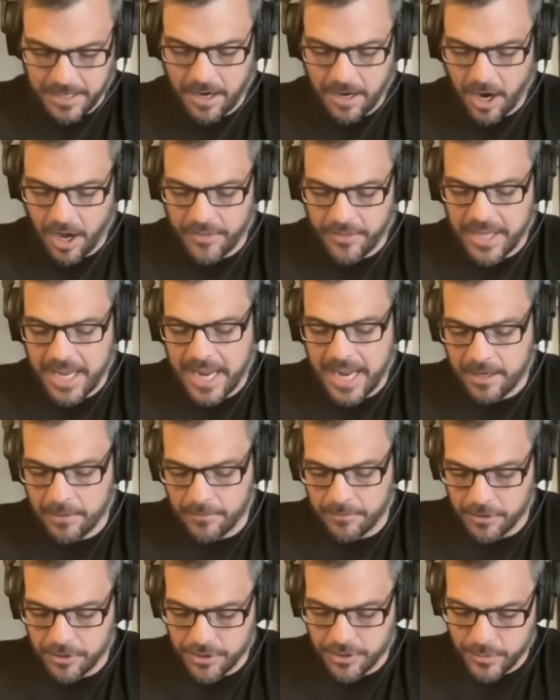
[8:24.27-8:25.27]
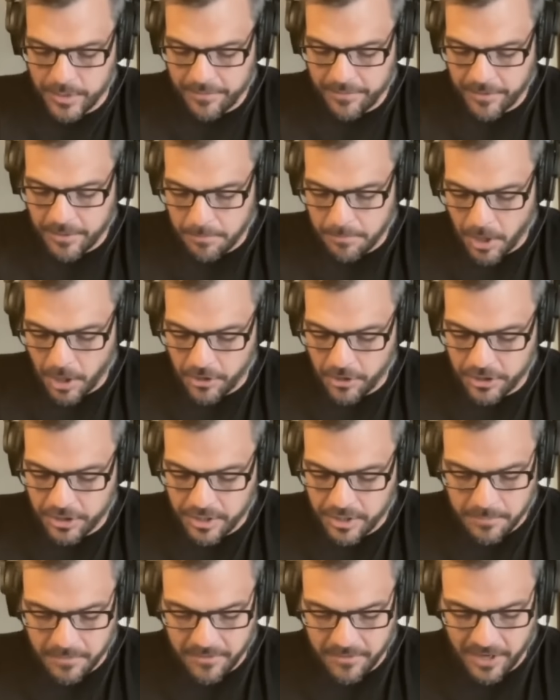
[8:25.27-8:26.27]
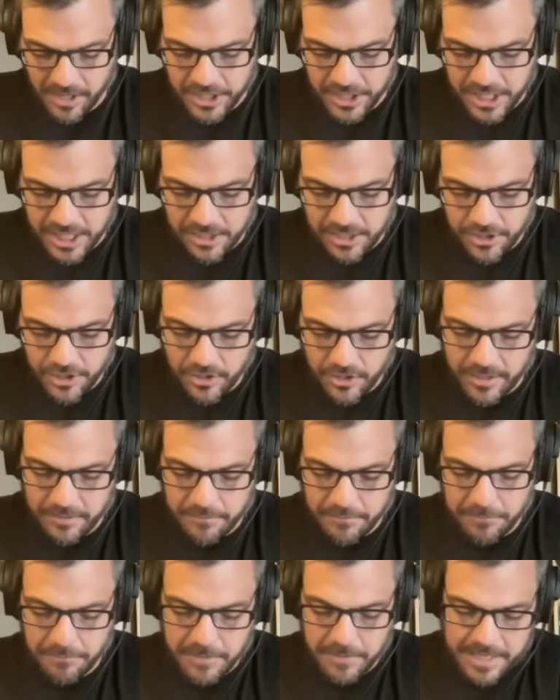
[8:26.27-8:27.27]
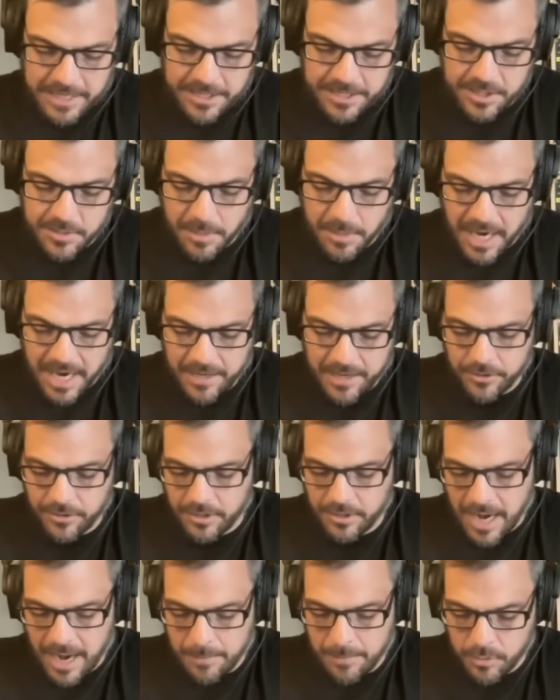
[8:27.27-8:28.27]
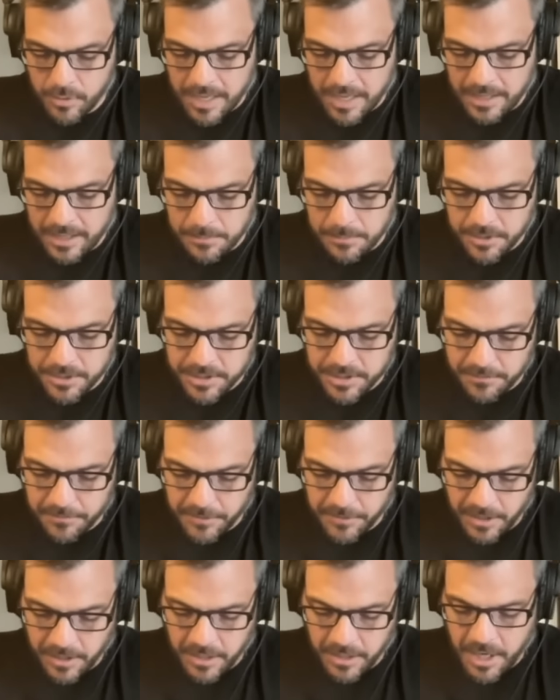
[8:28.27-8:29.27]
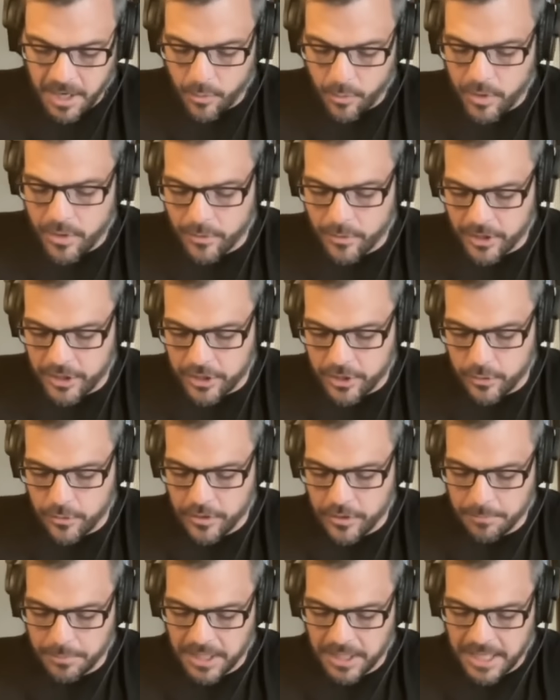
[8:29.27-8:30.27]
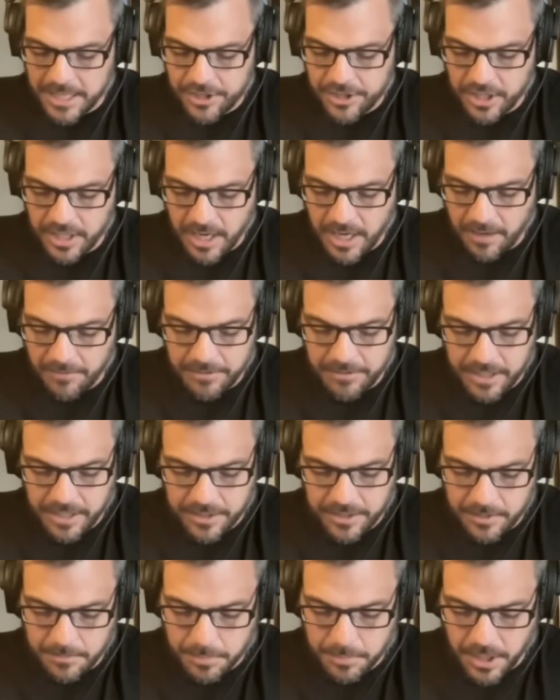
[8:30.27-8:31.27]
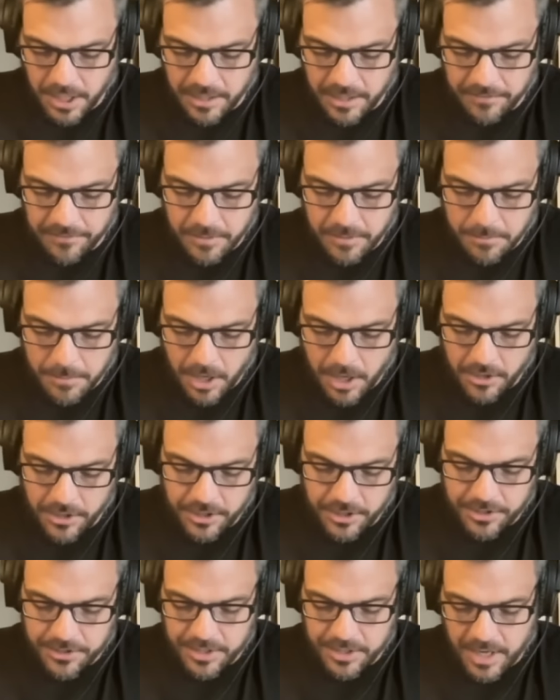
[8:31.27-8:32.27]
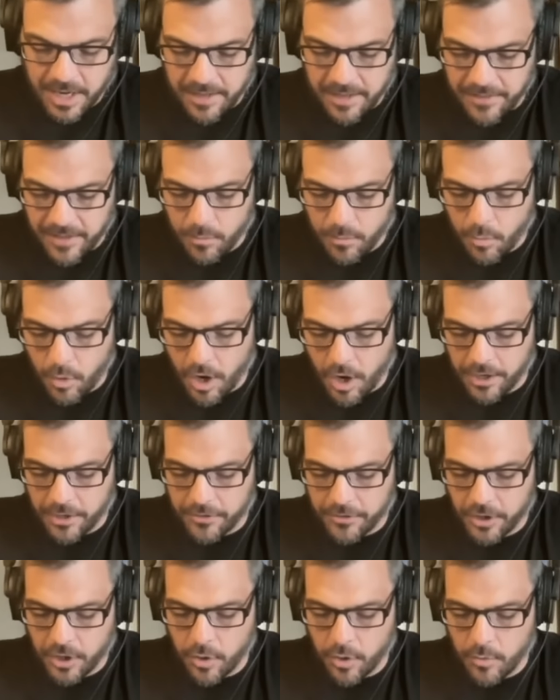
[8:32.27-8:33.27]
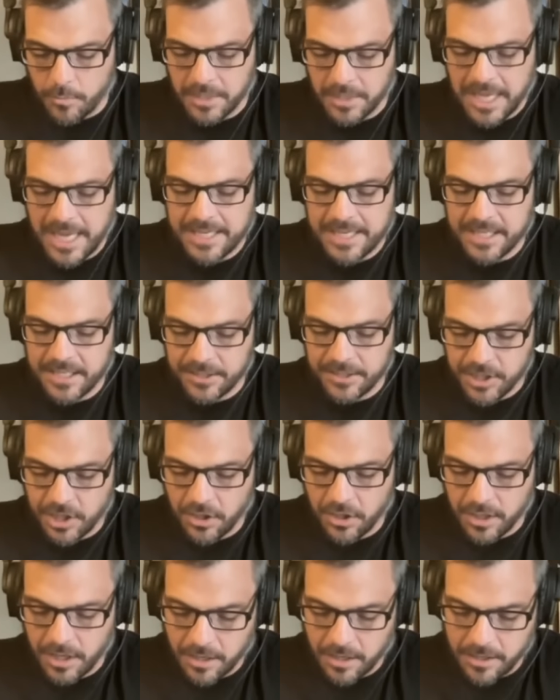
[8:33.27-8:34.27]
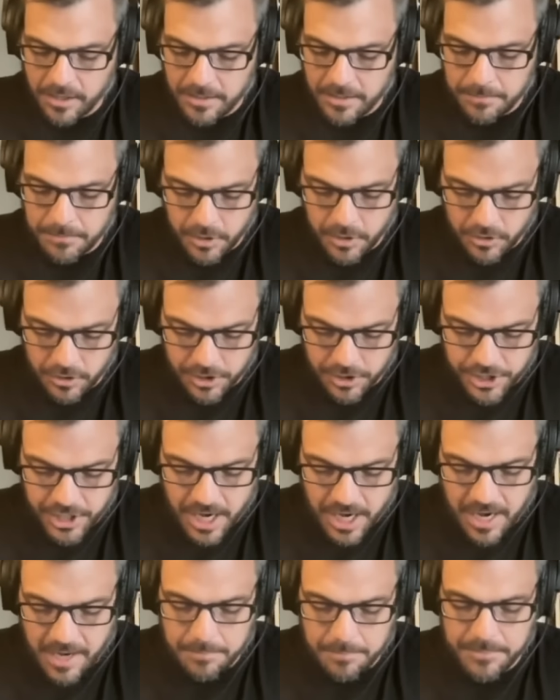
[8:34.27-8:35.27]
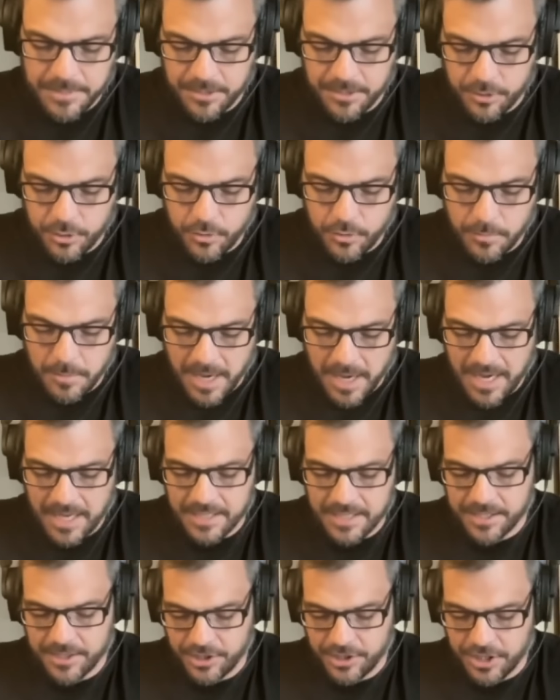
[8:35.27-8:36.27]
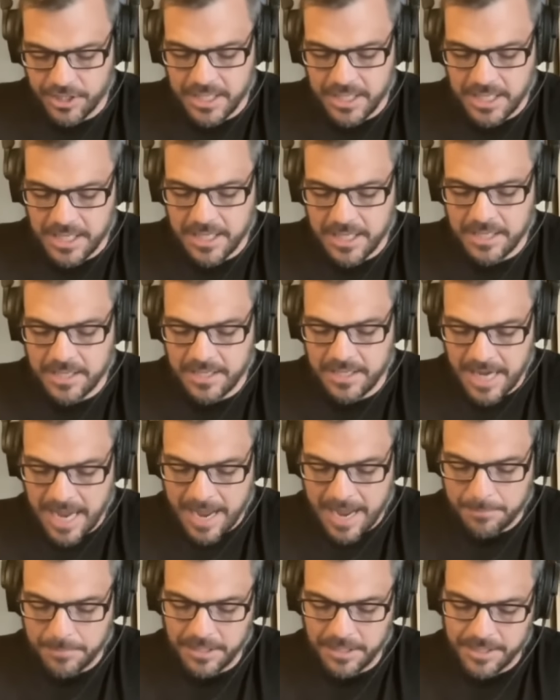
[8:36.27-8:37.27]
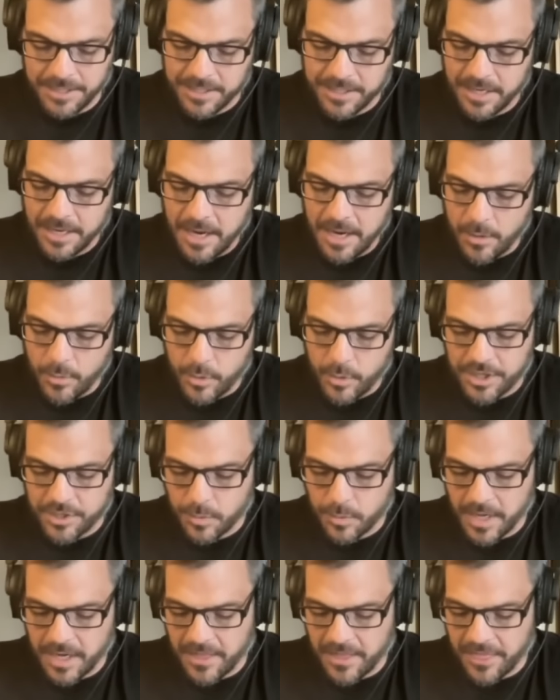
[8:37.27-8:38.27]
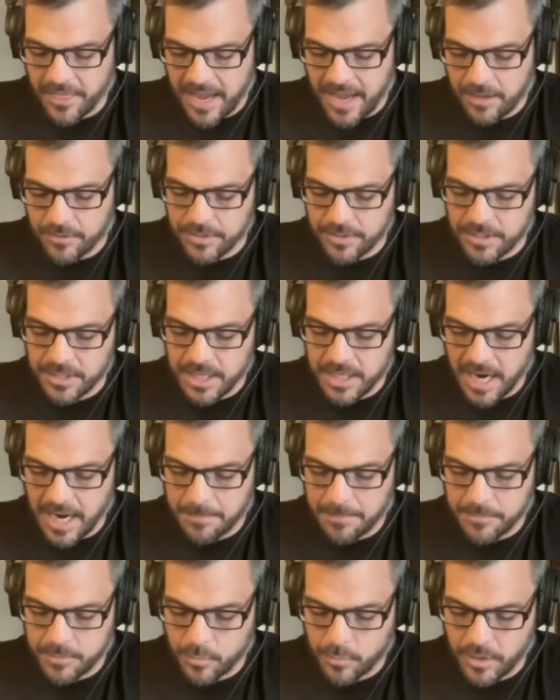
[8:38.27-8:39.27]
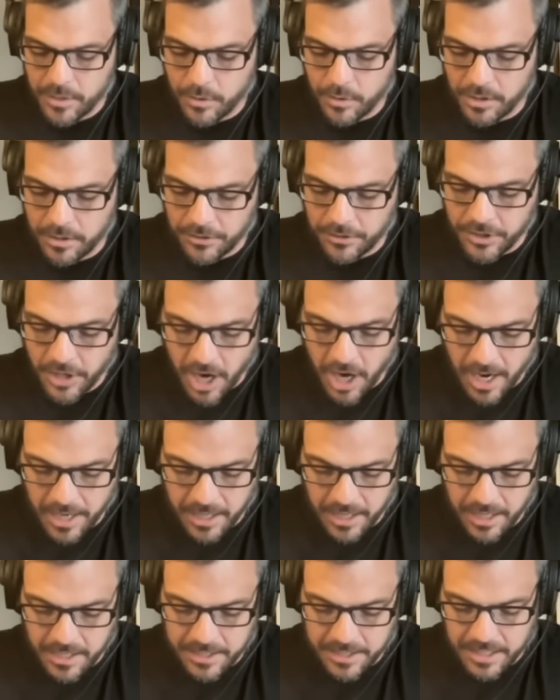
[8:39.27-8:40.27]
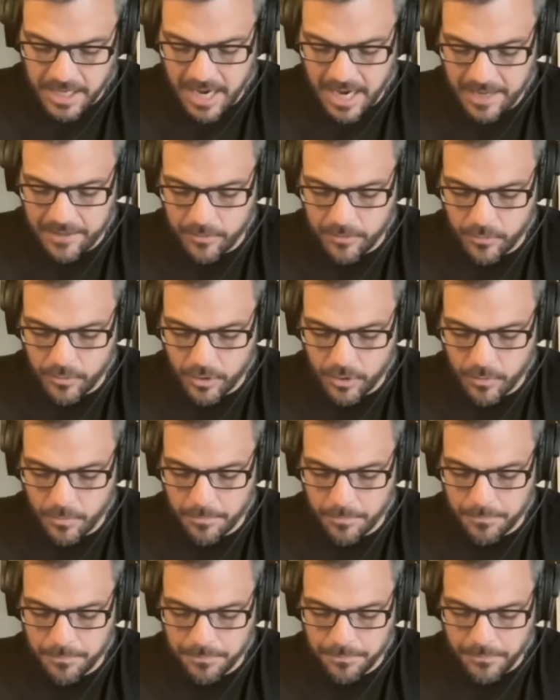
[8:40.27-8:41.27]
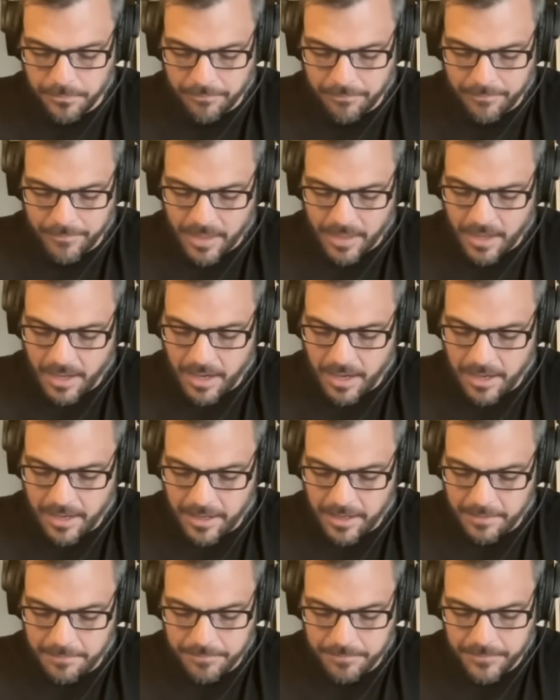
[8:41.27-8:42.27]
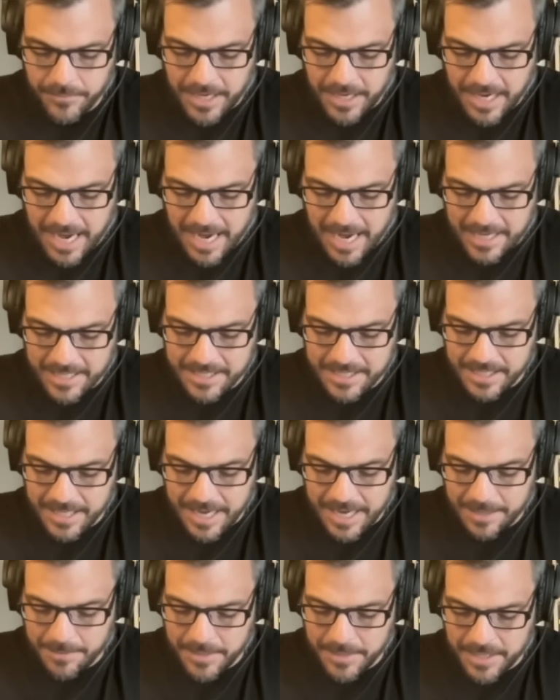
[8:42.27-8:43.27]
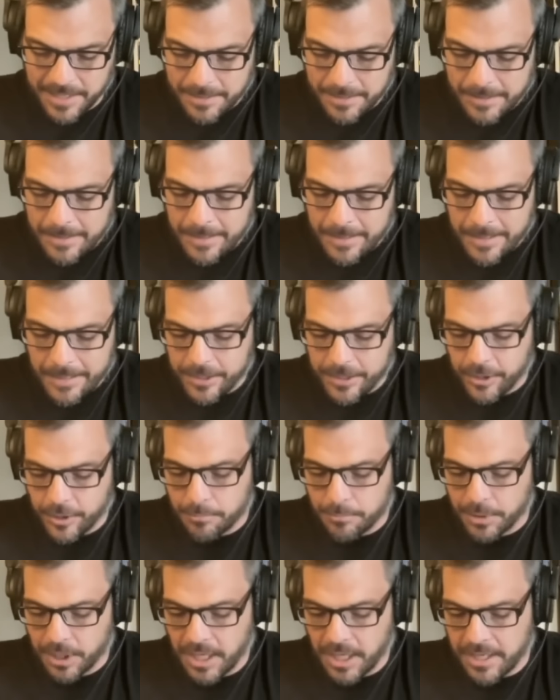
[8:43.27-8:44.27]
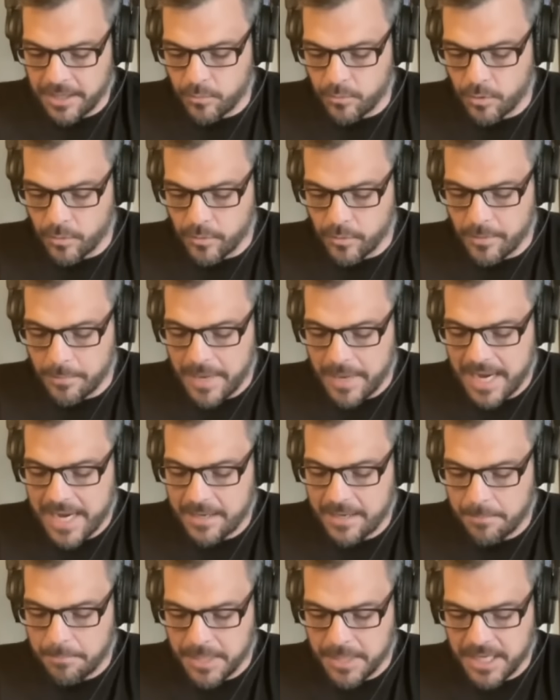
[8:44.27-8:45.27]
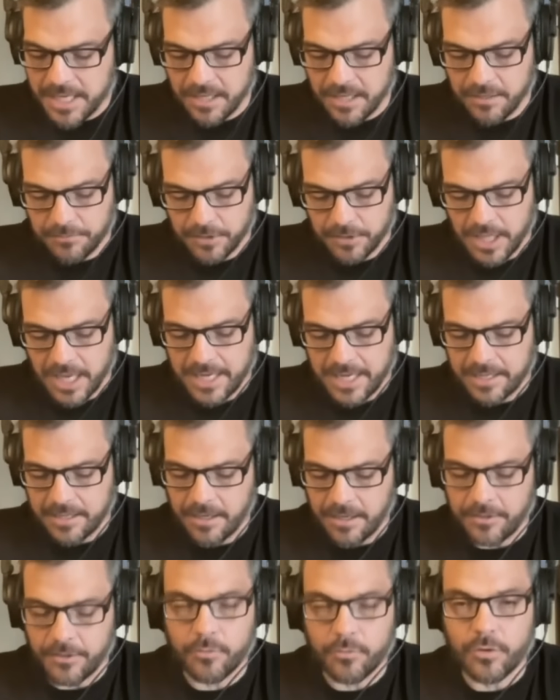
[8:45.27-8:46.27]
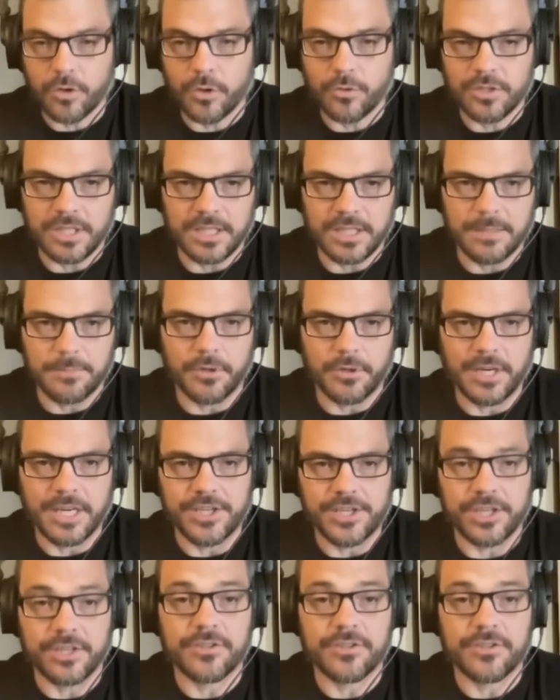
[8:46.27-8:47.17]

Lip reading: On the anniversary of the martyrdom of our teacher and inspirer Abu Ali Mustafa, we renew the pledge and covenant to blood of the martyrs that watered the homeland in Tulkarm, Nur Shams, Tubas, Jenin, Nablus. We swear 1,000 times we will not untie the rope that hangs the enemy. Your blood will remain a beacon of light on the road to liberation.